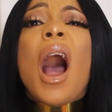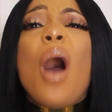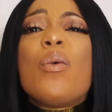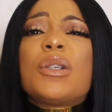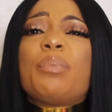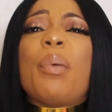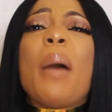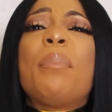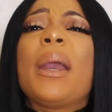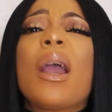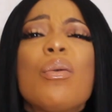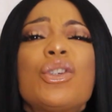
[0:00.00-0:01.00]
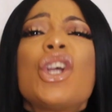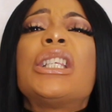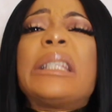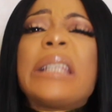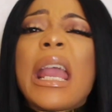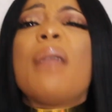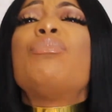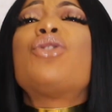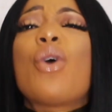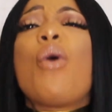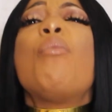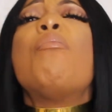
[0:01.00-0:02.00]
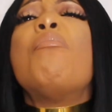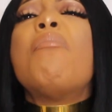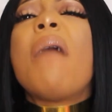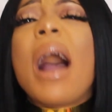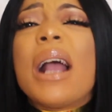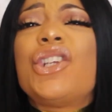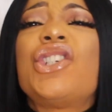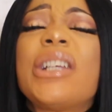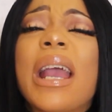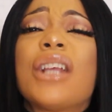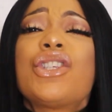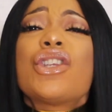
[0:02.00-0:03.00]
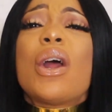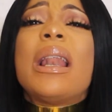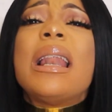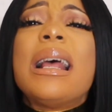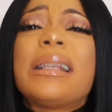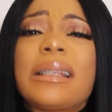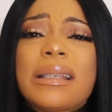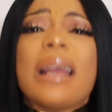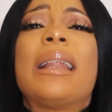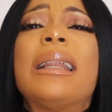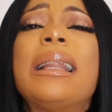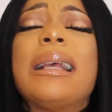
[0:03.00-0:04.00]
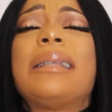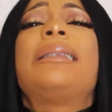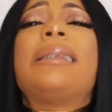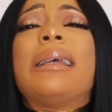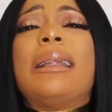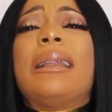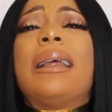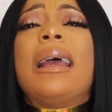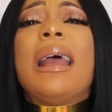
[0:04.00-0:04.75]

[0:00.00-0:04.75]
I was pumping. It was a team too much, yeah? So listen, listen.